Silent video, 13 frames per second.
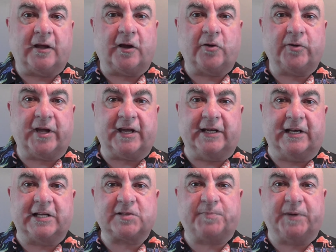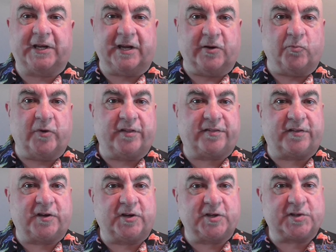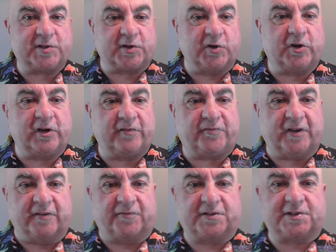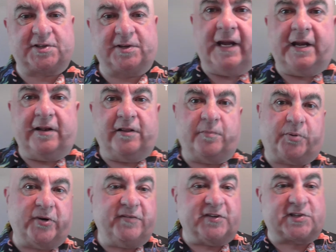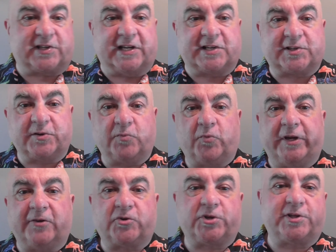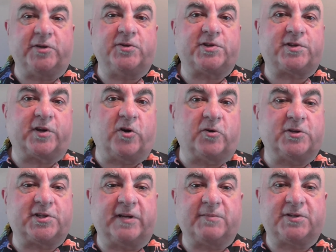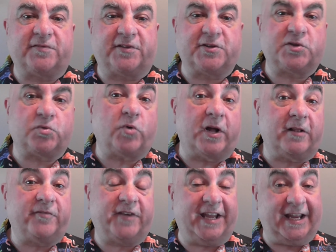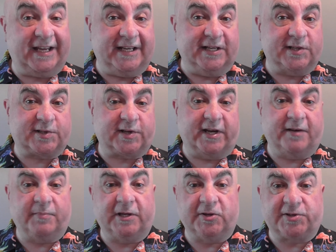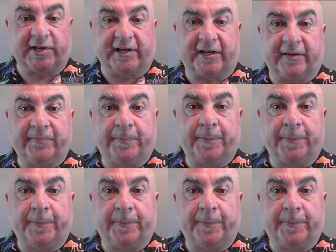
Okay, let's begin with the circle of fifths. In the previous lesson, we introduced the concept of the 12 keys in music.